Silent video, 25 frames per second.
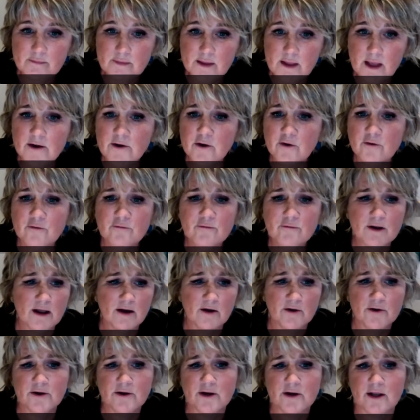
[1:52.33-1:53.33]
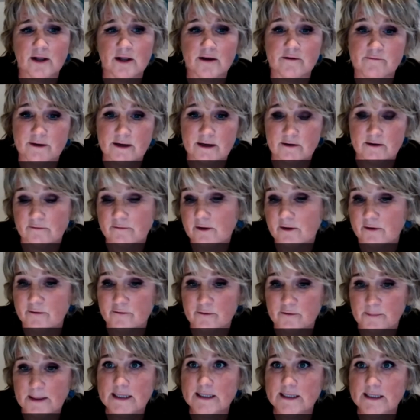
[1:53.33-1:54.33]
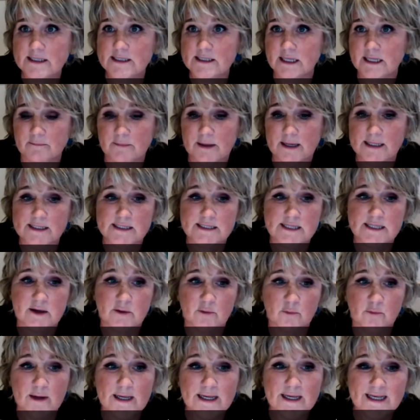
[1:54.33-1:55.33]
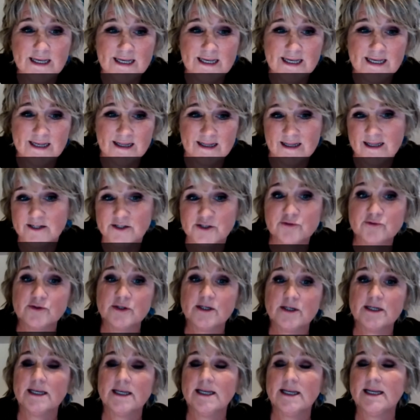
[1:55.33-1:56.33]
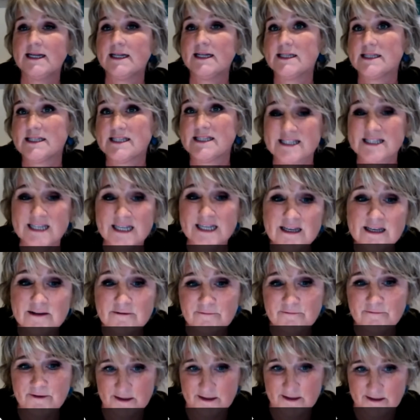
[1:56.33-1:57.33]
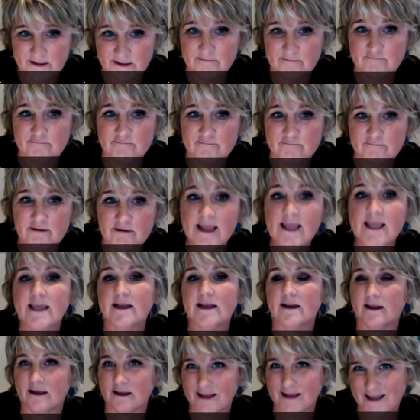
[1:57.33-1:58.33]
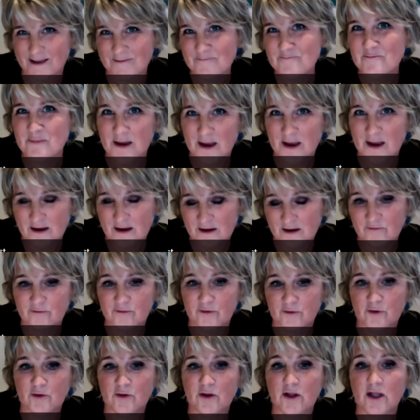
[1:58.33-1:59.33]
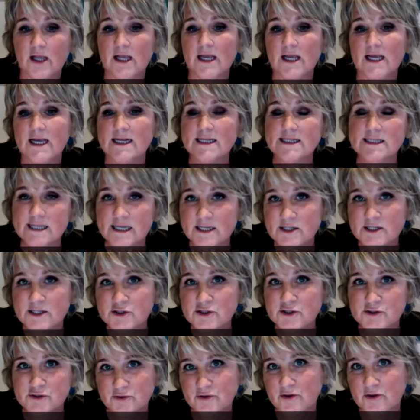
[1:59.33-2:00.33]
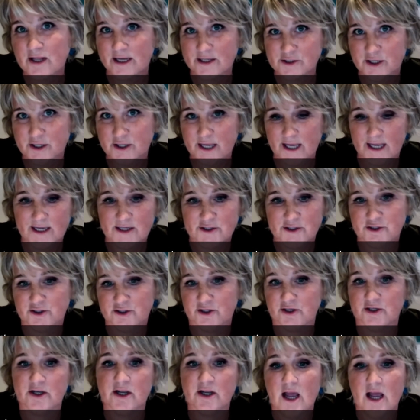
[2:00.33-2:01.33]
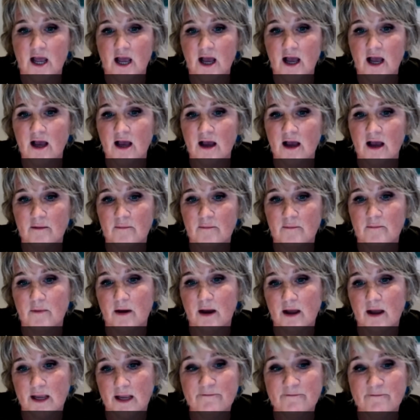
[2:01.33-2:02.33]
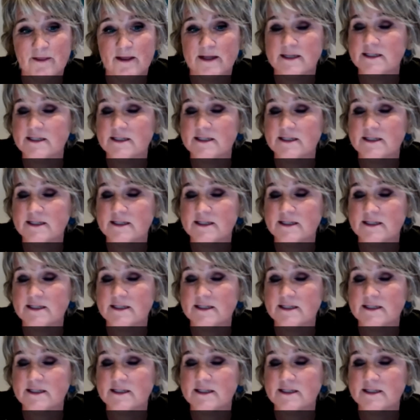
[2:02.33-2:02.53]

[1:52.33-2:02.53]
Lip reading: And online vulnerability means that that children need significant, regular, impactful digital education if they're